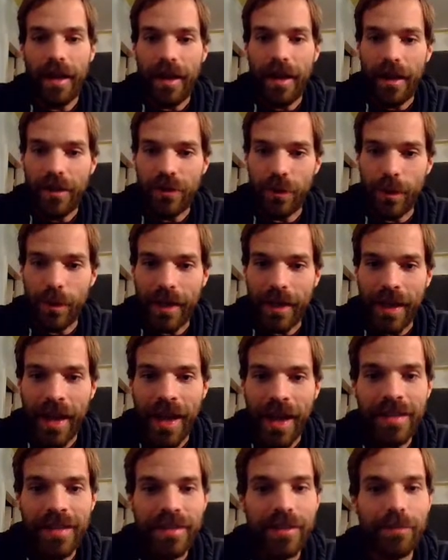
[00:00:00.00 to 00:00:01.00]
So we
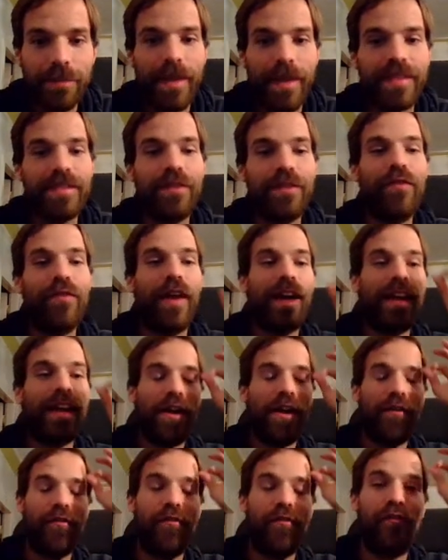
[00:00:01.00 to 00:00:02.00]
can specify
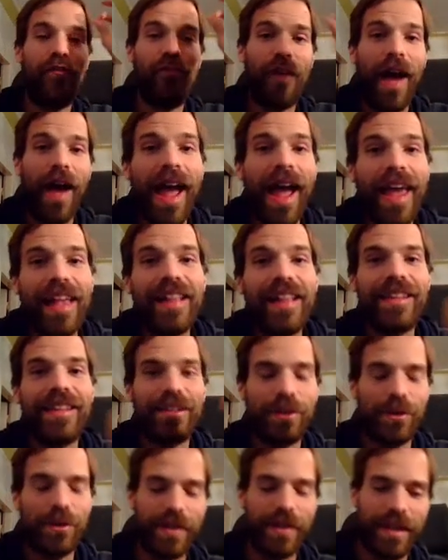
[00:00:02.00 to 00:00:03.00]
a file that
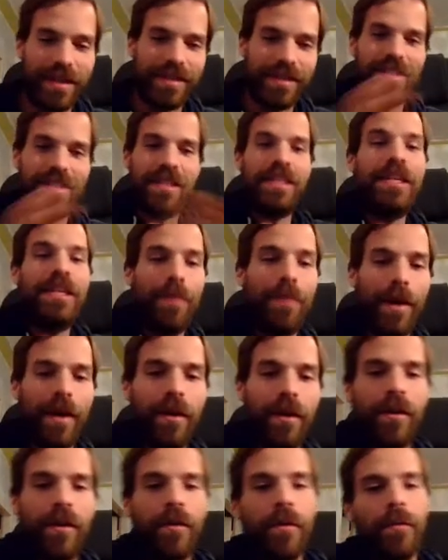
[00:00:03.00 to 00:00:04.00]
contains the key
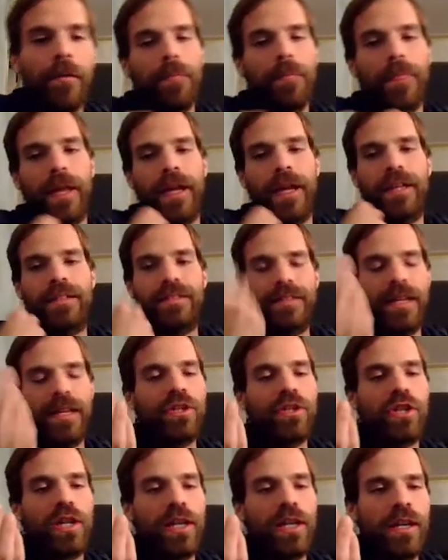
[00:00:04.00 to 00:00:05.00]
pair. And
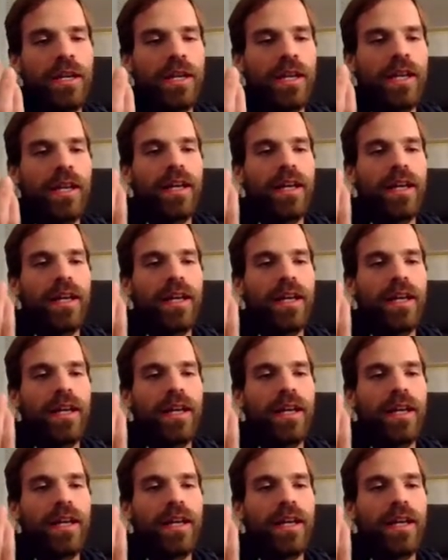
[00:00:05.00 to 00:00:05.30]
essentially,